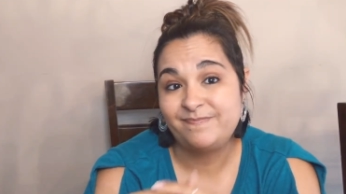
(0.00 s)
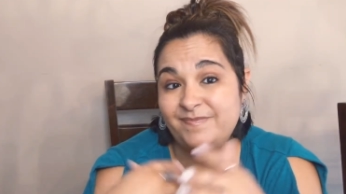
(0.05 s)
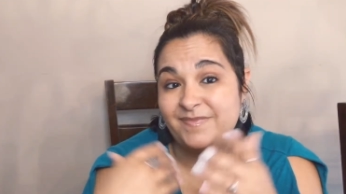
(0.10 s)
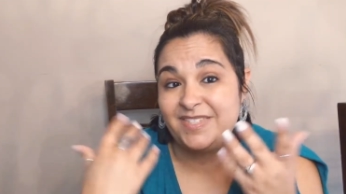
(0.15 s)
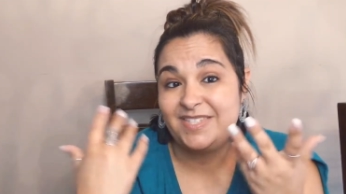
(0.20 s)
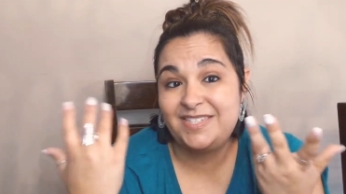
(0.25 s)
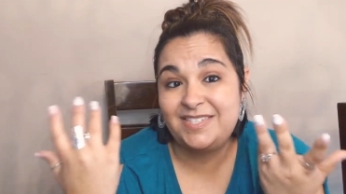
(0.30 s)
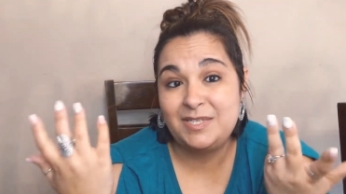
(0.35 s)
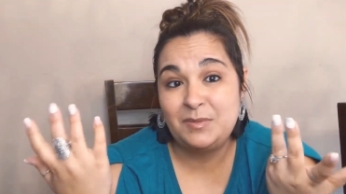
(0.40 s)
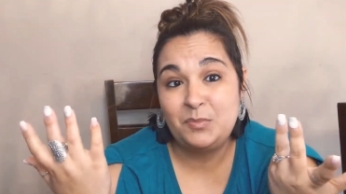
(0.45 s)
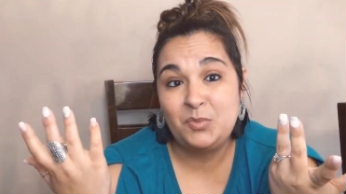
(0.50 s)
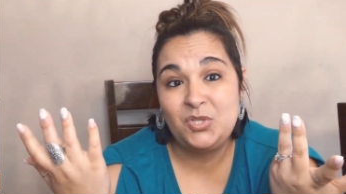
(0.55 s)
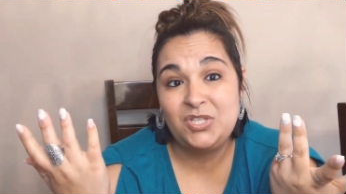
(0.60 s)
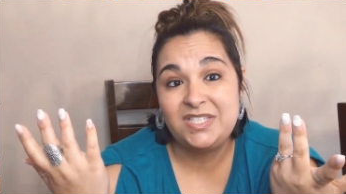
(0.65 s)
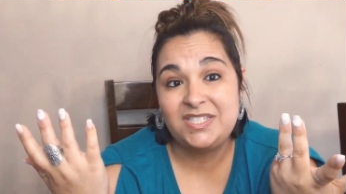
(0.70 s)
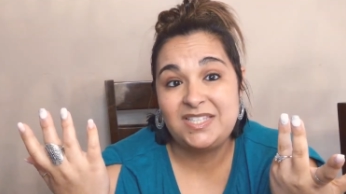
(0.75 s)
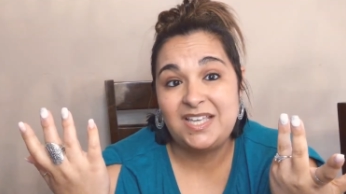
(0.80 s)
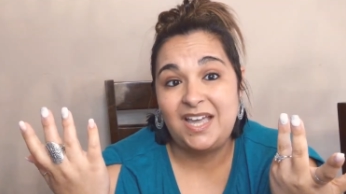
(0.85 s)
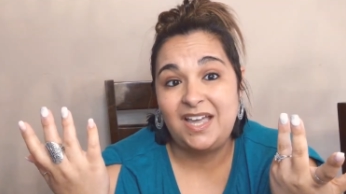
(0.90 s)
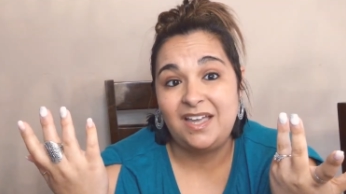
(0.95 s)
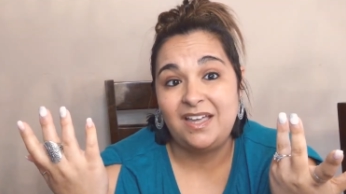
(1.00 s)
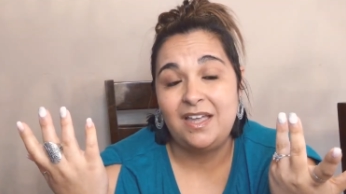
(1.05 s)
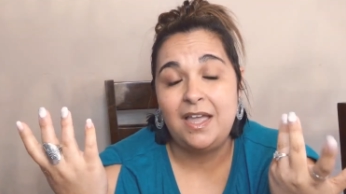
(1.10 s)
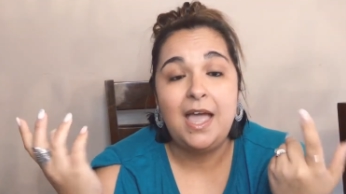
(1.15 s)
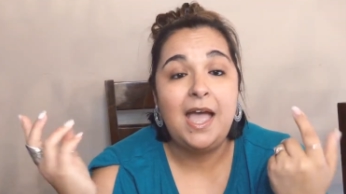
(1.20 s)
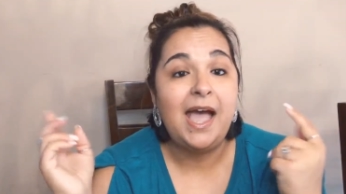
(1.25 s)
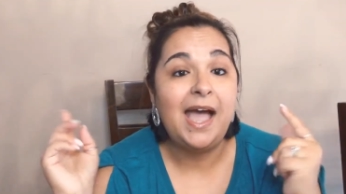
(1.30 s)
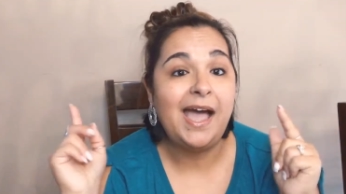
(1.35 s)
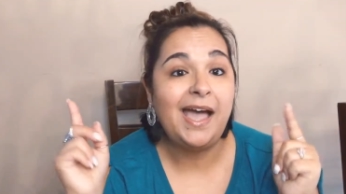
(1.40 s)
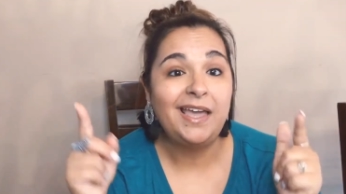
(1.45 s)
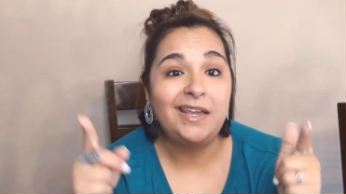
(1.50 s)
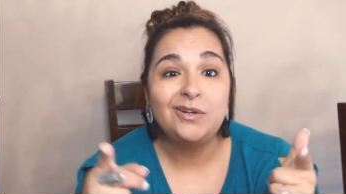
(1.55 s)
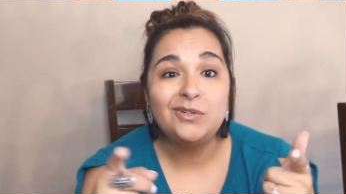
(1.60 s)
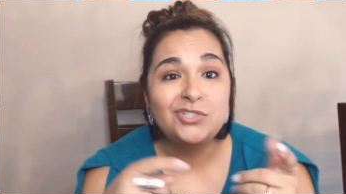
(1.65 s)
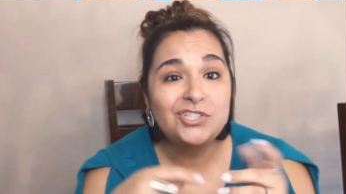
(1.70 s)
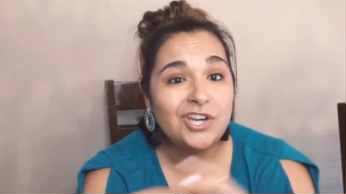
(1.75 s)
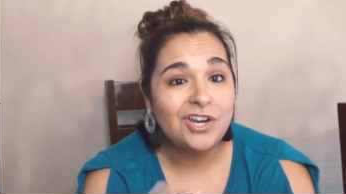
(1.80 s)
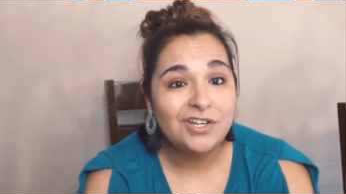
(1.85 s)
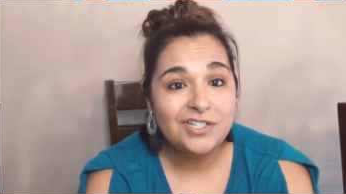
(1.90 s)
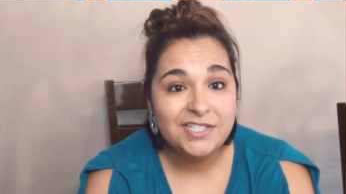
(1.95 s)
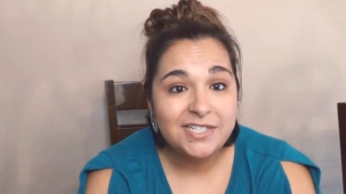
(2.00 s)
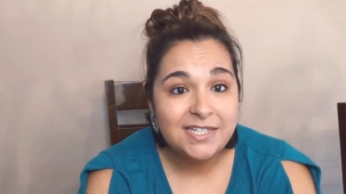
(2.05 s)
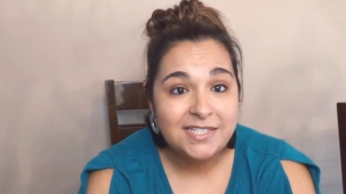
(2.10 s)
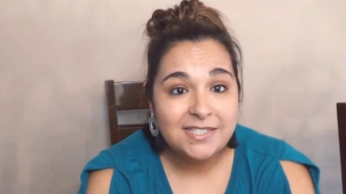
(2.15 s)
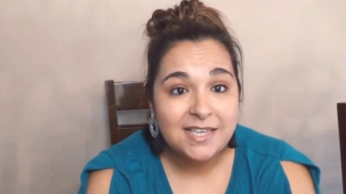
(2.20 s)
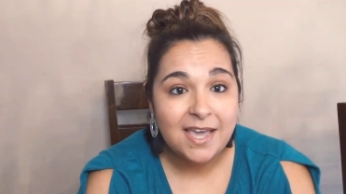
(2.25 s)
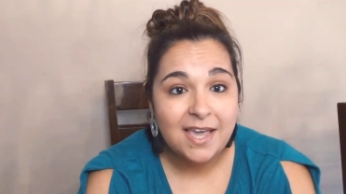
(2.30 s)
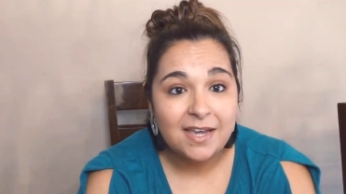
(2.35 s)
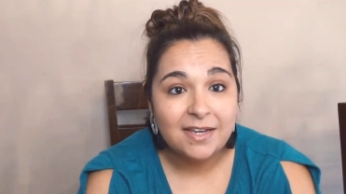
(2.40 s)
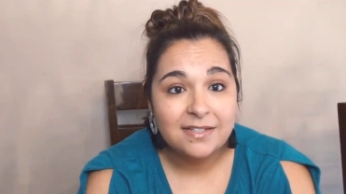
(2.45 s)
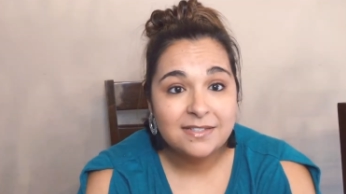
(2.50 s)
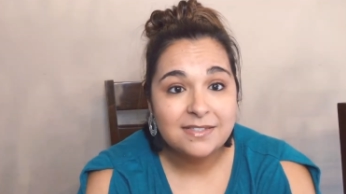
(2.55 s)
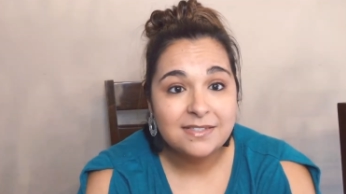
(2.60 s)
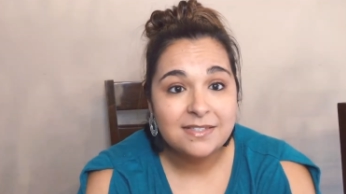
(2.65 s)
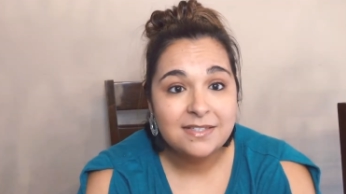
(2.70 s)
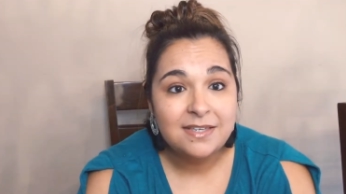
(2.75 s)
Simple as that. I don't charge any tax.